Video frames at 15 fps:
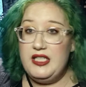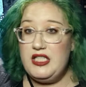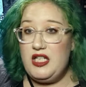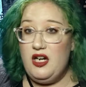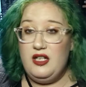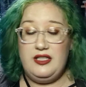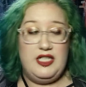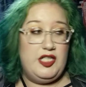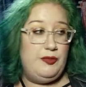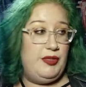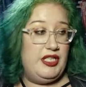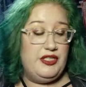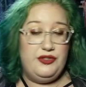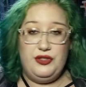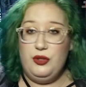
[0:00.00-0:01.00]
it's gone. It's
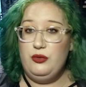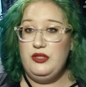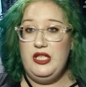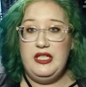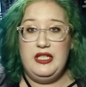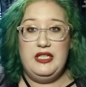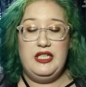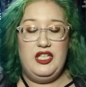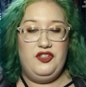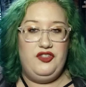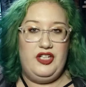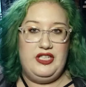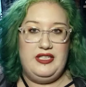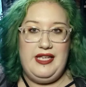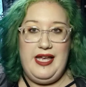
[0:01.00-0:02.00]
being donated.
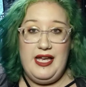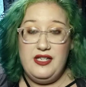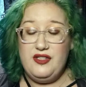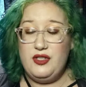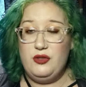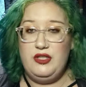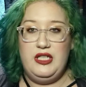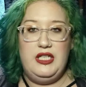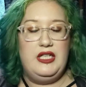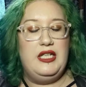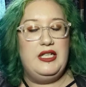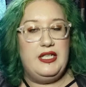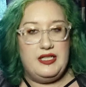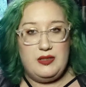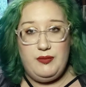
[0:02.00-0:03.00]
If I can't donate it,
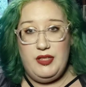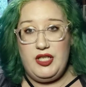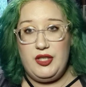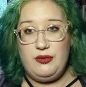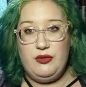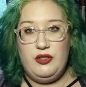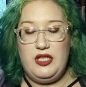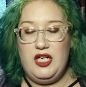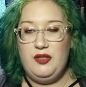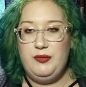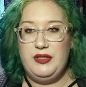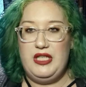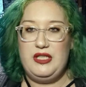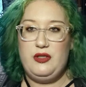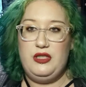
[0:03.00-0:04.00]
it is being thrown
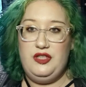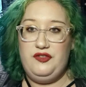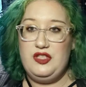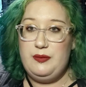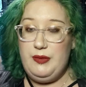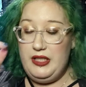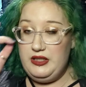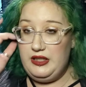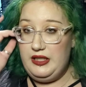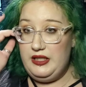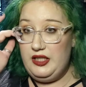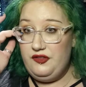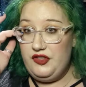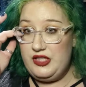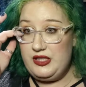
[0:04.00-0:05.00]
out. But that's only if it's being
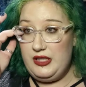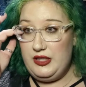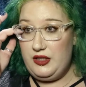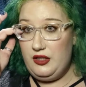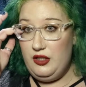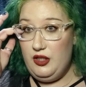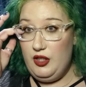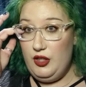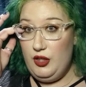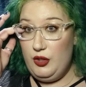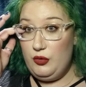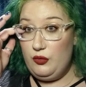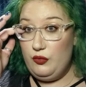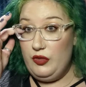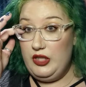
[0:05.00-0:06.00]
like if it's like
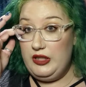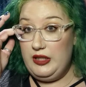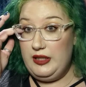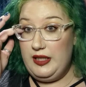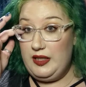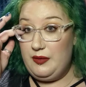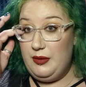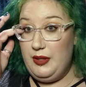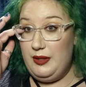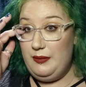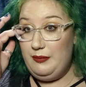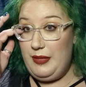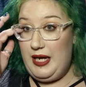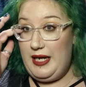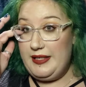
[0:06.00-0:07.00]
really like
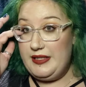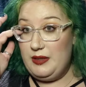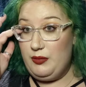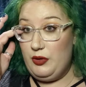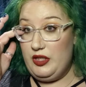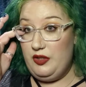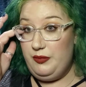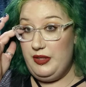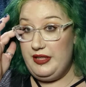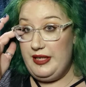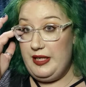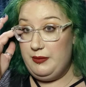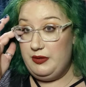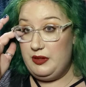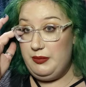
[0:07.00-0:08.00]
past the point of being
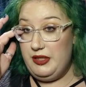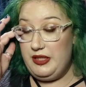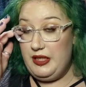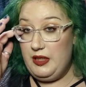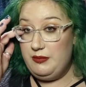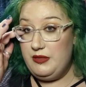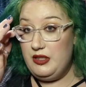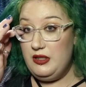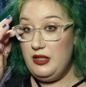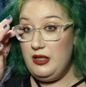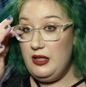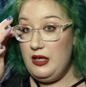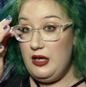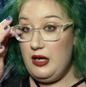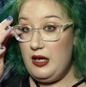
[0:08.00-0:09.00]
able to be kept.
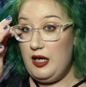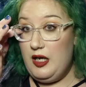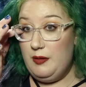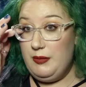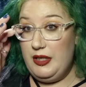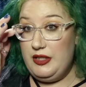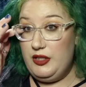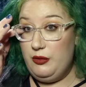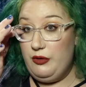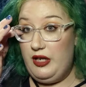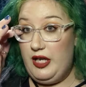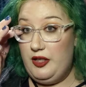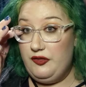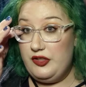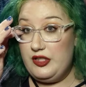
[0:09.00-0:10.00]
Um, I do
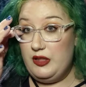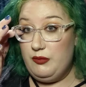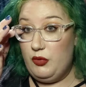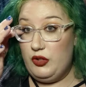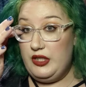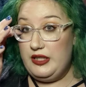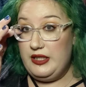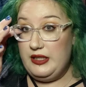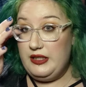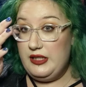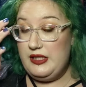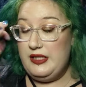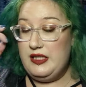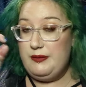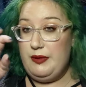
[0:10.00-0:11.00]
have some hoarding
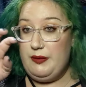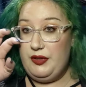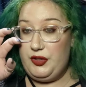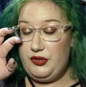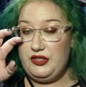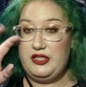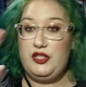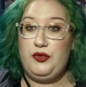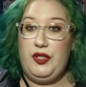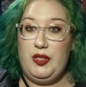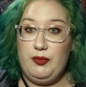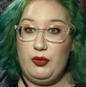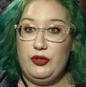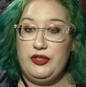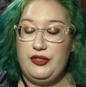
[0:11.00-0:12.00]
tendencies. My mother is a
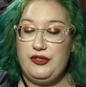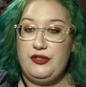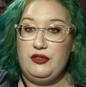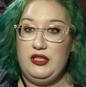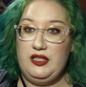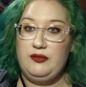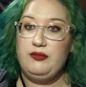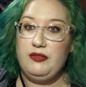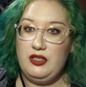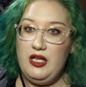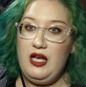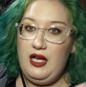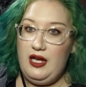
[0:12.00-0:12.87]
straight up hoarder, so like